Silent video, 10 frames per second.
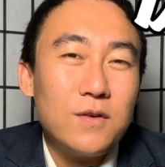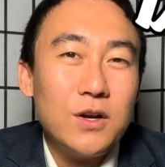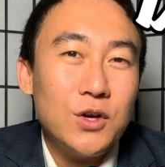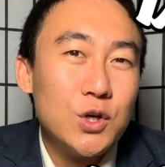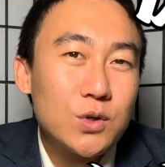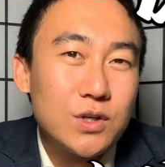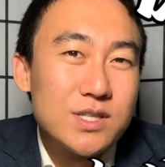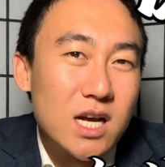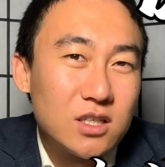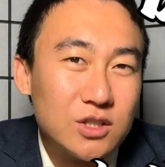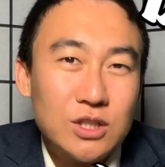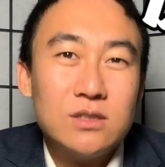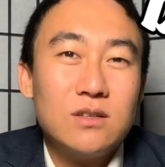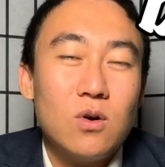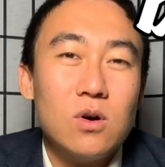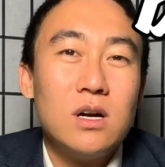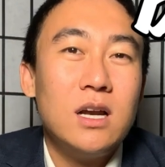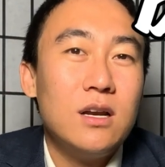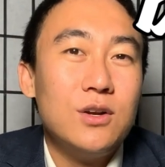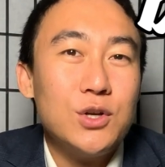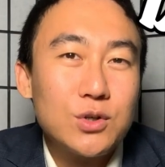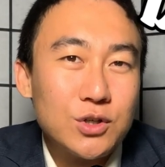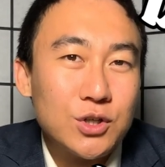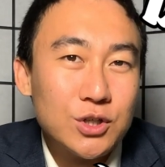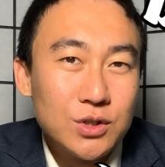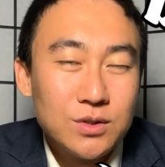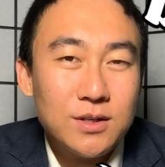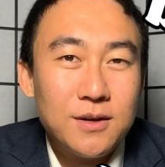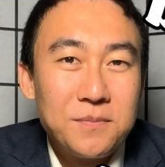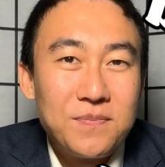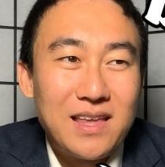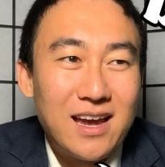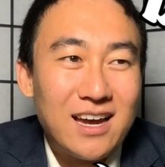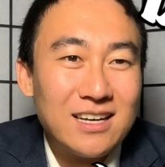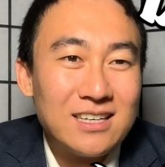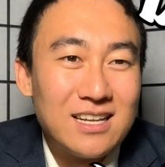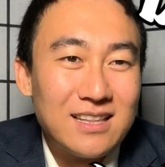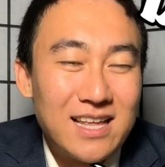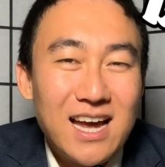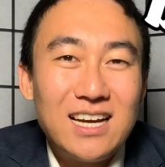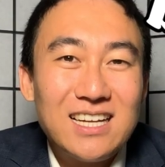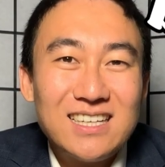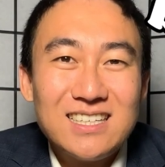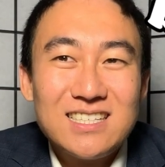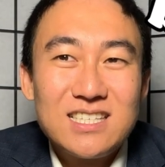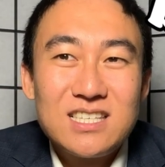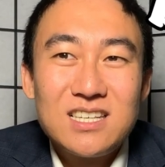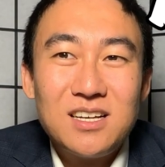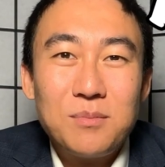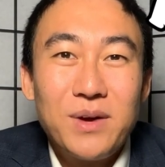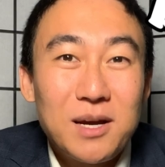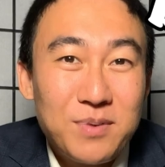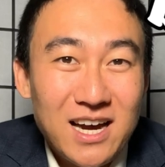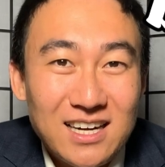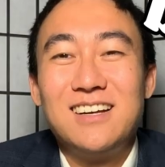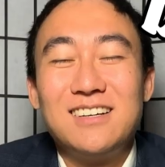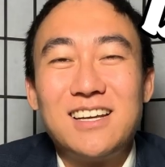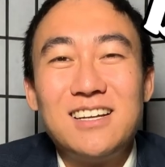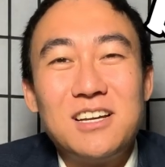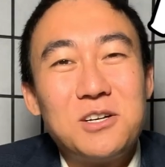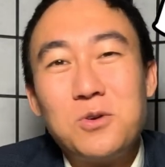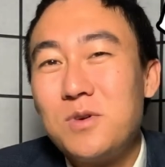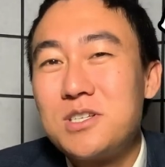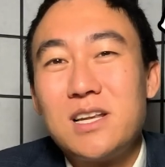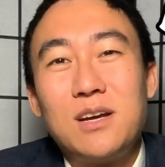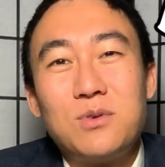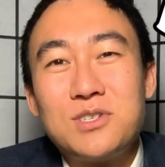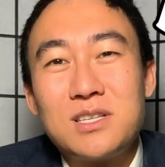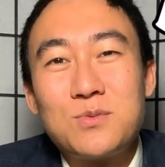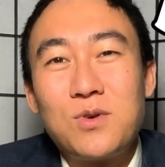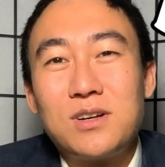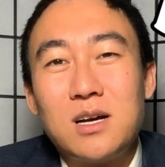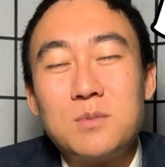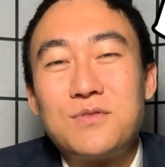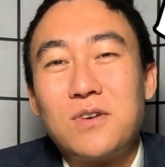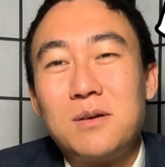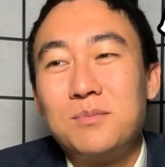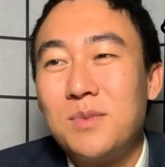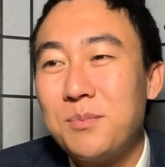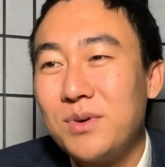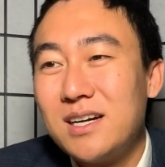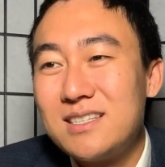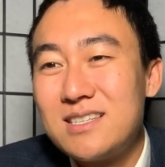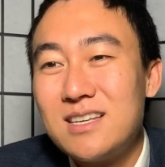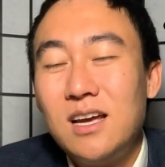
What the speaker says: ryukusaku or ryuku, and that is backpack. Again, I don't know which language this word comes from, but